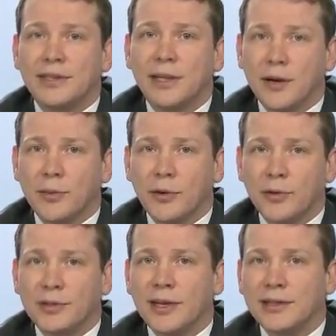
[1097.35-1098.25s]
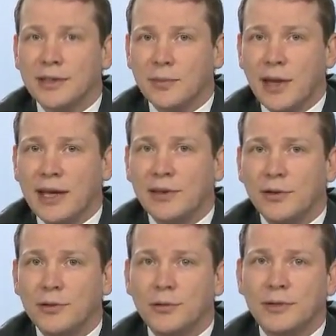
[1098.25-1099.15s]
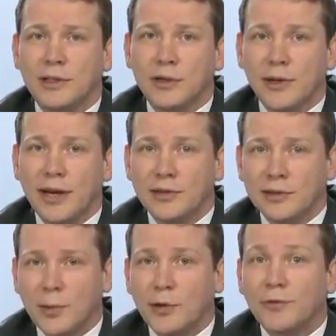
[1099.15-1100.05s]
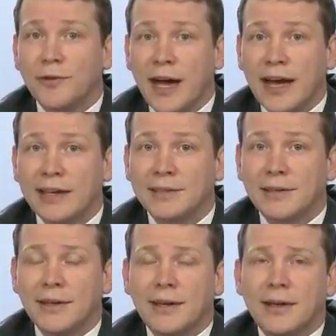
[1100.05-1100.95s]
entire process and make new determinations about facts.